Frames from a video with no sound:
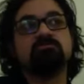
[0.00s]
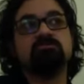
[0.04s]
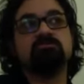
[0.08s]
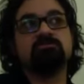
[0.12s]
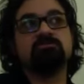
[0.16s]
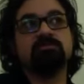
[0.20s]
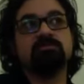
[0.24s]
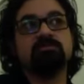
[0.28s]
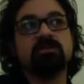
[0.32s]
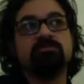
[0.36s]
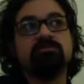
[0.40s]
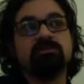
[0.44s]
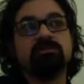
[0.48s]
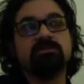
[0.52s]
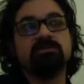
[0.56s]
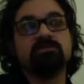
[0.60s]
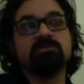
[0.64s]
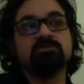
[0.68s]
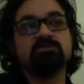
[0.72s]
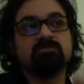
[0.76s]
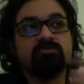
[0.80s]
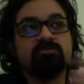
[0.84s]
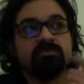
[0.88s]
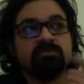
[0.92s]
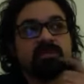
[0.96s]
you know i
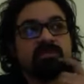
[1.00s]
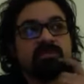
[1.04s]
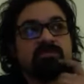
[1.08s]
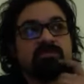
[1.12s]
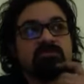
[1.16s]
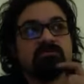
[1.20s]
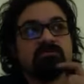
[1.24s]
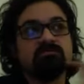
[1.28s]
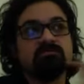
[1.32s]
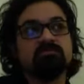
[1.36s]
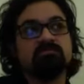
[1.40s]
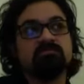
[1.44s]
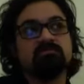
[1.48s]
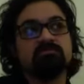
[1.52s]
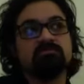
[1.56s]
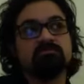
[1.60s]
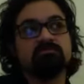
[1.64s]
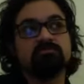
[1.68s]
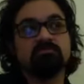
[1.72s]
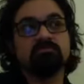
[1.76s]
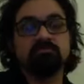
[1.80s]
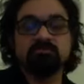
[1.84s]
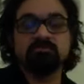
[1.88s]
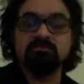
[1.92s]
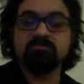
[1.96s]
mentioned all that to
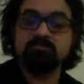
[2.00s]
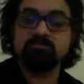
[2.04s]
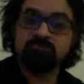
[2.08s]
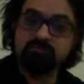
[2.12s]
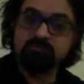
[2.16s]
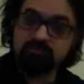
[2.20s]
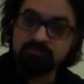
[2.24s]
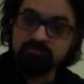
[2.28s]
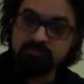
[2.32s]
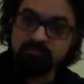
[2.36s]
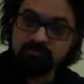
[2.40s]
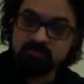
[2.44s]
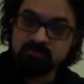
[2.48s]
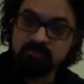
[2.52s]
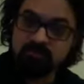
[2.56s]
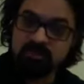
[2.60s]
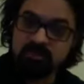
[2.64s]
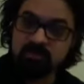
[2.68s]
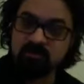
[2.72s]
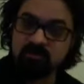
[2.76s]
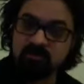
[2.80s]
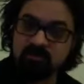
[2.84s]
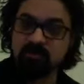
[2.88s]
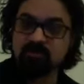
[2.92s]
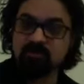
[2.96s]
you
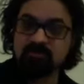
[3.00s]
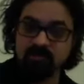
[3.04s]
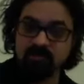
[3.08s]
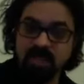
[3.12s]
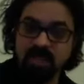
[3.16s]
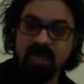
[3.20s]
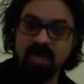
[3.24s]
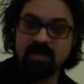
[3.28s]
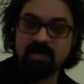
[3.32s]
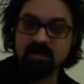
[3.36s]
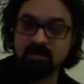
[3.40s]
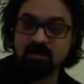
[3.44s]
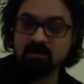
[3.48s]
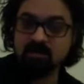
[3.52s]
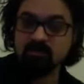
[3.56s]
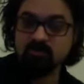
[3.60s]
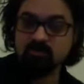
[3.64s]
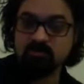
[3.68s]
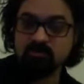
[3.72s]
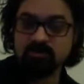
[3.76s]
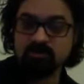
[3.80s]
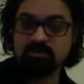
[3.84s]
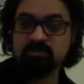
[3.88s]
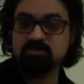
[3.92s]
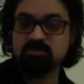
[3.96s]
know echo
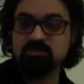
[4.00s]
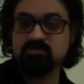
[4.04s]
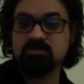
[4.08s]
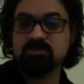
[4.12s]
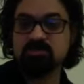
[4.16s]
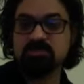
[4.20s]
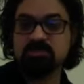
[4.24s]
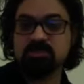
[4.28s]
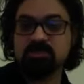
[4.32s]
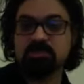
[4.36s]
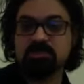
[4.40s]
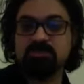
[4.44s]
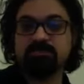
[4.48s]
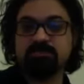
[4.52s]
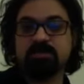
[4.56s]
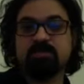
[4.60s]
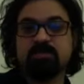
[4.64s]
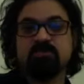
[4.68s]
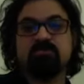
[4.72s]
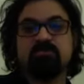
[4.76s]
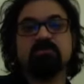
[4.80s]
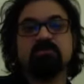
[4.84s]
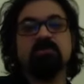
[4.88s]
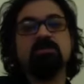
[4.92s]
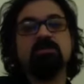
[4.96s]
what you just said about
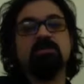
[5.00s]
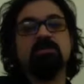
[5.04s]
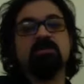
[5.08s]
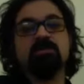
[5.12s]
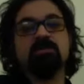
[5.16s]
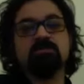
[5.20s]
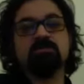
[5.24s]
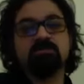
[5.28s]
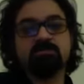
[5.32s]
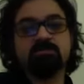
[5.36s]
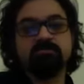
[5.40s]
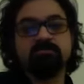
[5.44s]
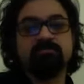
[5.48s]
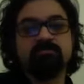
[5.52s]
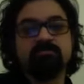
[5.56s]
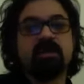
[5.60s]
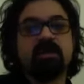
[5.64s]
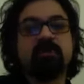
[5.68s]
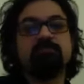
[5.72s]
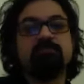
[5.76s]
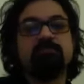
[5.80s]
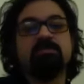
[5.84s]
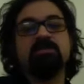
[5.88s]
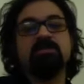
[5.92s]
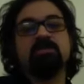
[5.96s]
sort of
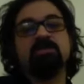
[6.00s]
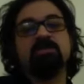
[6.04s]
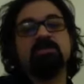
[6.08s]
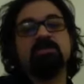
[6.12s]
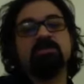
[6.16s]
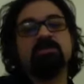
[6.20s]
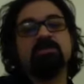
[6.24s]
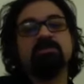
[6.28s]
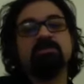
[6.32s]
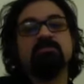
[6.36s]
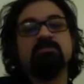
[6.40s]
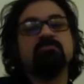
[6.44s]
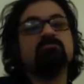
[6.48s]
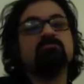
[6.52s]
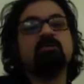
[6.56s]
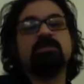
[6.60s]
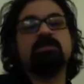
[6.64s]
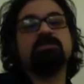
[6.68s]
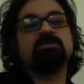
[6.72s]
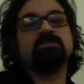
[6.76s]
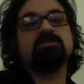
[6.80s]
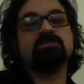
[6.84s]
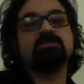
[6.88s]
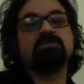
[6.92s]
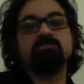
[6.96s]
family
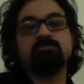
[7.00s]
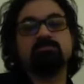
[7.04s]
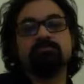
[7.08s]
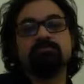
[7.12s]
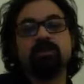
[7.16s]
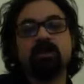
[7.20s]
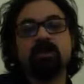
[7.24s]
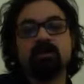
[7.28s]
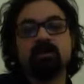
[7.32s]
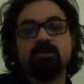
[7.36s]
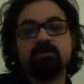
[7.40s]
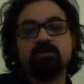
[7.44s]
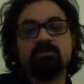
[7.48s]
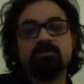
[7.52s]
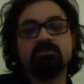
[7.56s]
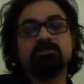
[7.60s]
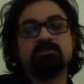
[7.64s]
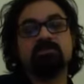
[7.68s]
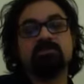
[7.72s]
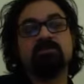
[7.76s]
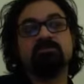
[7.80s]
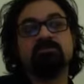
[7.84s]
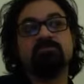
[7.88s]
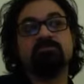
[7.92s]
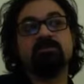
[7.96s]
one's sort of past
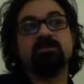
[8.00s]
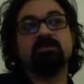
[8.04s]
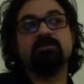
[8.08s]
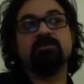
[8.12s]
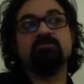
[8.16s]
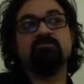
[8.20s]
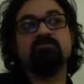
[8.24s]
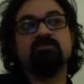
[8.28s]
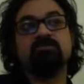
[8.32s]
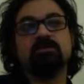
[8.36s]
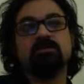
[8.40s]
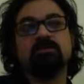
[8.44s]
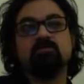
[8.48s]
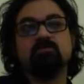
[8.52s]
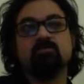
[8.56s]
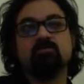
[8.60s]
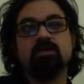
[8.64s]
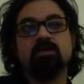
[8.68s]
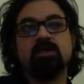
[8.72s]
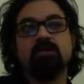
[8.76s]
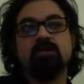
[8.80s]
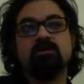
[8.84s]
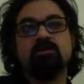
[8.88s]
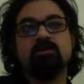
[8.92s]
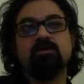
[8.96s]
in a very real
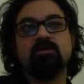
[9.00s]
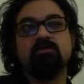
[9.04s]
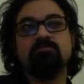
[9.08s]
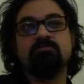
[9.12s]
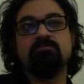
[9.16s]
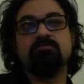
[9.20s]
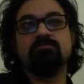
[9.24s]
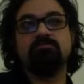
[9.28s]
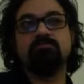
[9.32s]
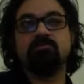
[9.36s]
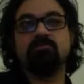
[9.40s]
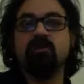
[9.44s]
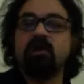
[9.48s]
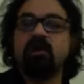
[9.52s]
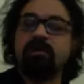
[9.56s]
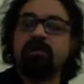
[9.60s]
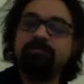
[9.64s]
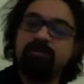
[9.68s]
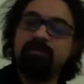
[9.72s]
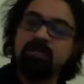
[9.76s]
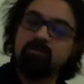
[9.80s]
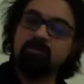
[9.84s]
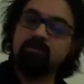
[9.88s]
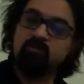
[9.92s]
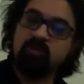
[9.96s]
way
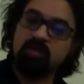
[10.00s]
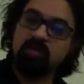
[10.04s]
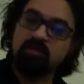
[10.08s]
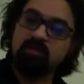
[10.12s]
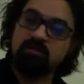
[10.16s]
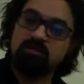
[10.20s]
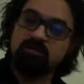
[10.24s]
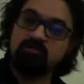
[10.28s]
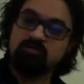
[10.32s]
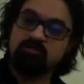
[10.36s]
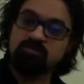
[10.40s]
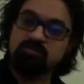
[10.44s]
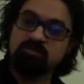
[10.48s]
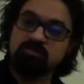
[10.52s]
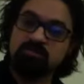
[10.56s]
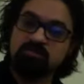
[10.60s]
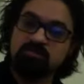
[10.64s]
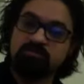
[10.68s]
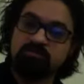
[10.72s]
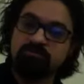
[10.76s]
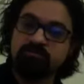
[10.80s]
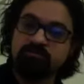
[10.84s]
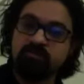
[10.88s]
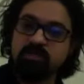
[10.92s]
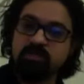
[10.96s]
priming one or sort
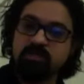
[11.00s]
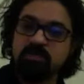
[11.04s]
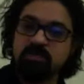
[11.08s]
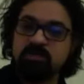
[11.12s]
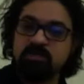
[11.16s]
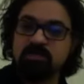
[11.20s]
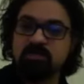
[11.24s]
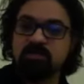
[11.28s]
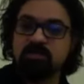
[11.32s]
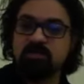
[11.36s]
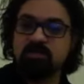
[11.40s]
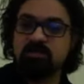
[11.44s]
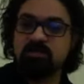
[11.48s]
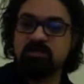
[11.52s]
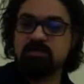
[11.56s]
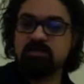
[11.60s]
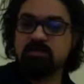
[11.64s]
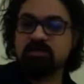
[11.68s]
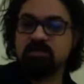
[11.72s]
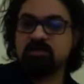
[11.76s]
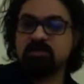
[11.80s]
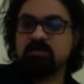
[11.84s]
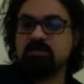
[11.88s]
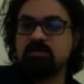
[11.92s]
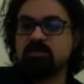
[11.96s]
of
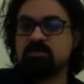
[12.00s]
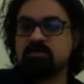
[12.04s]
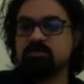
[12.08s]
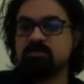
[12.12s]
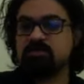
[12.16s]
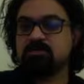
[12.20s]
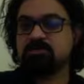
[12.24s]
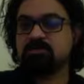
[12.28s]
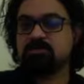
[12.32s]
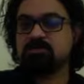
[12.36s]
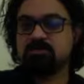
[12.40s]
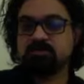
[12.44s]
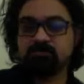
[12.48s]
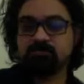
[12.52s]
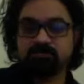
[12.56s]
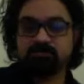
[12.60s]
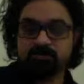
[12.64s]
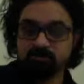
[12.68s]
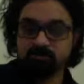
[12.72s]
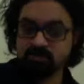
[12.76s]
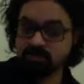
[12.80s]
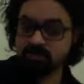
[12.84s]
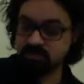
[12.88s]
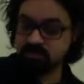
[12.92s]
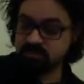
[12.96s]
uh, sort of
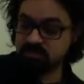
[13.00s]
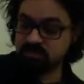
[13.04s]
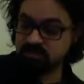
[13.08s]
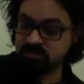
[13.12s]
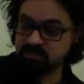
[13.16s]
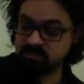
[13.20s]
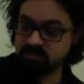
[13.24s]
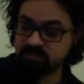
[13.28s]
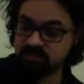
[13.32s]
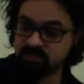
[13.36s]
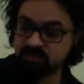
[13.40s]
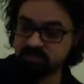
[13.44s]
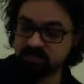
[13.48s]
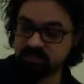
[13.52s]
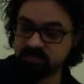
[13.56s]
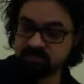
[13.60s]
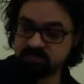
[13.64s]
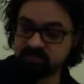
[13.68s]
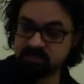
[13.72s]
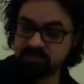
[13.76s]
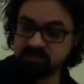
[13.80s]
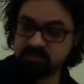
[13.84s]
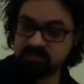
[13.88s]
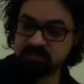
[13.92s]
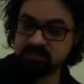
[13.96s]
creating these
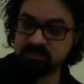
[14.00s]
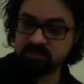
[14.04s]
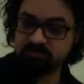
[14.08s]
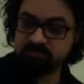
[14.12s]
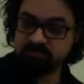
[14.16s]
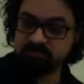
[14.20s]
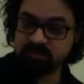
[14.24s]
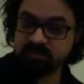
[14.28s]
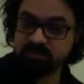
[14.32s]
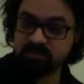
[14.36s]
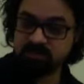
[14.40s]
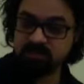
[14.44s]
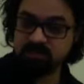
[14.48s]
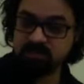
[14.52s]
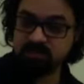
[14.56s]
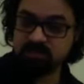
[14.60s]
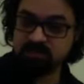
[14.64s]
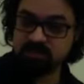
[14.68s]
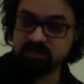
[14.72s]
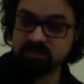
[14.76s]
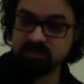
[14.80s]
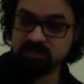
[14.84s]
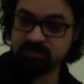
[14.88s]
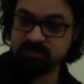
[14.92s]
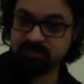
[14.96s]
tendencies. But
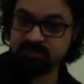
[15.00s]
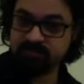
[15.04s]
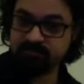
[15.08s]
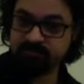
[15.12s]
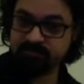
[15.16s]
um,